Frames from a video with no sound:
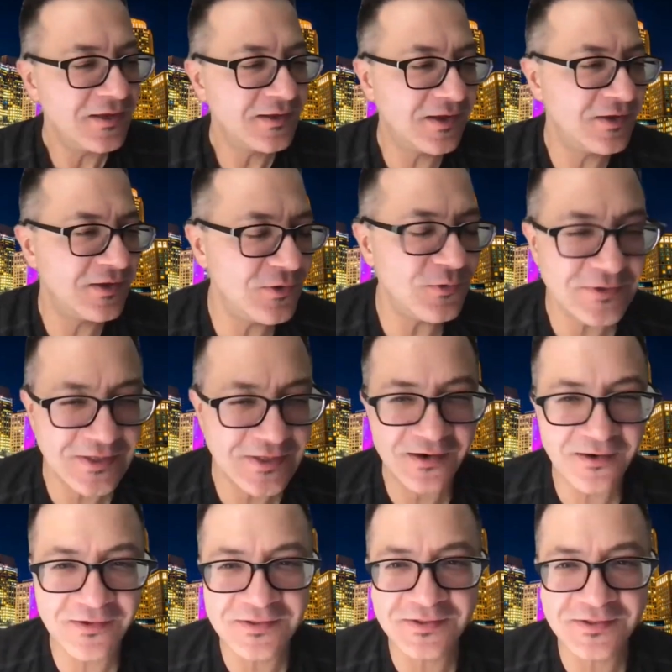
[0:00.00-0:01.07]
Can you
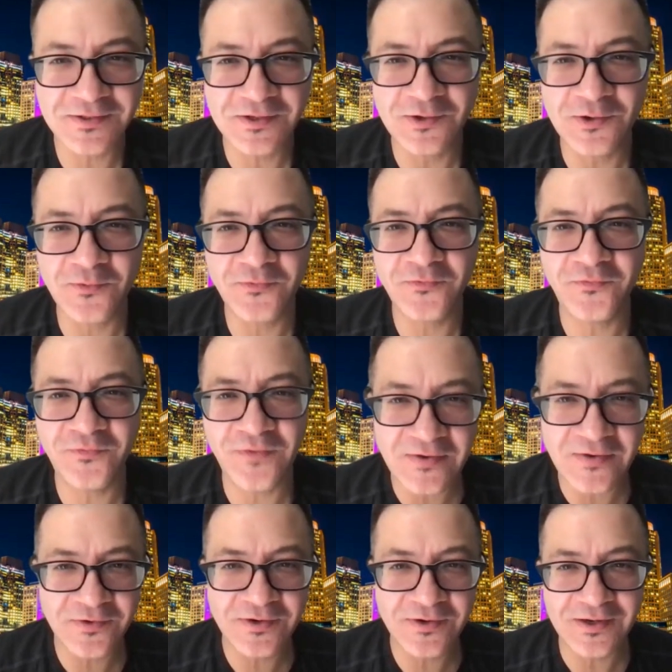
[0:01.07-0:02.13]
tell us your
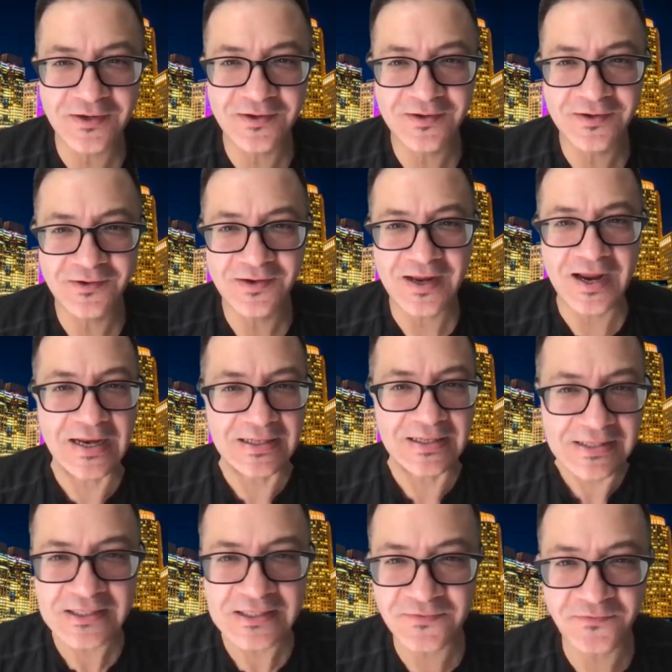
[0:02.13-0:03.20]
favorite and
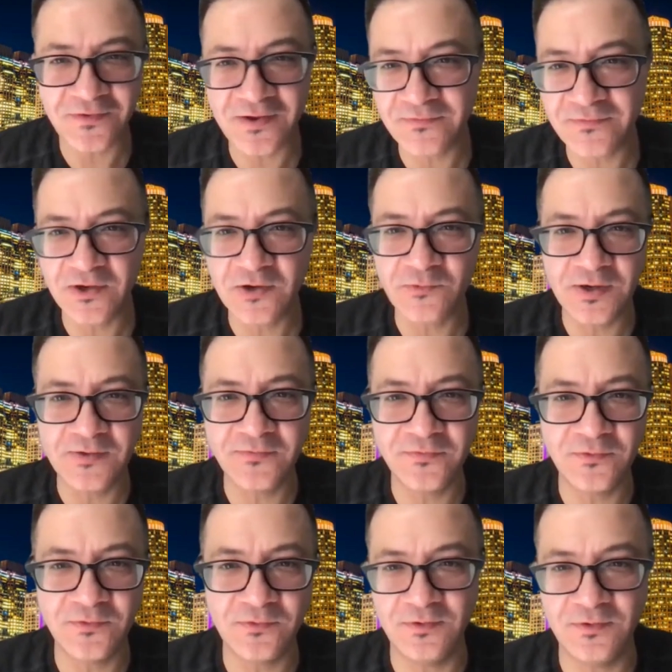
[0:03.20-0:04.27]
least favorite Greek
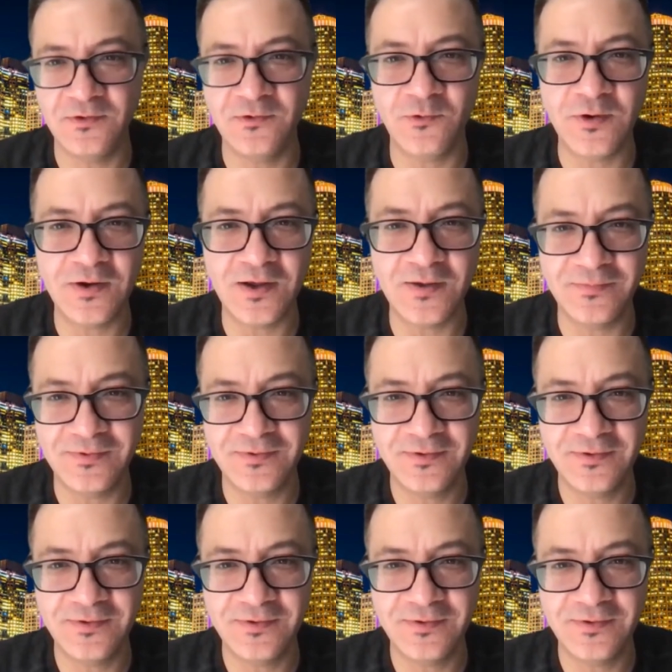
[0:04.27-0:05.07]
food growing up?